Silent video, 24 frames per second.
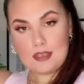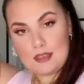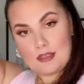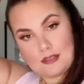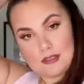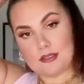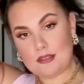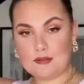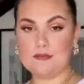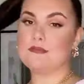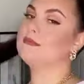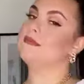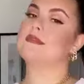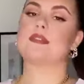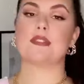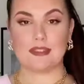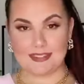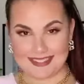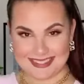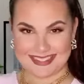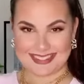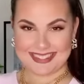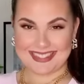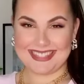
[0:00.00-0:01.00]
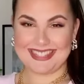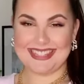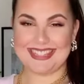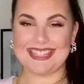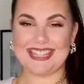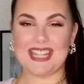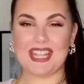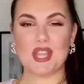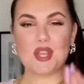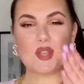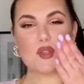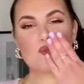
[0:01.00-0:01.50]
She has modeled for some
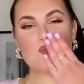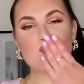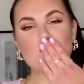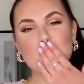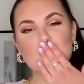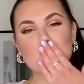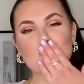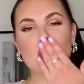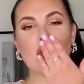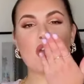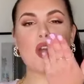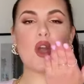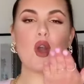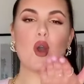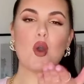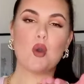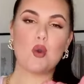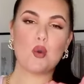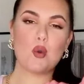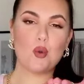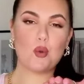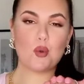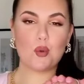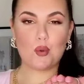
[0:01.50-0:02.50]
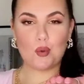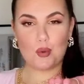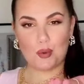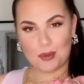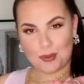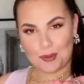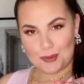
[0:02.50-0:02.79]
famous brands like Boohoo,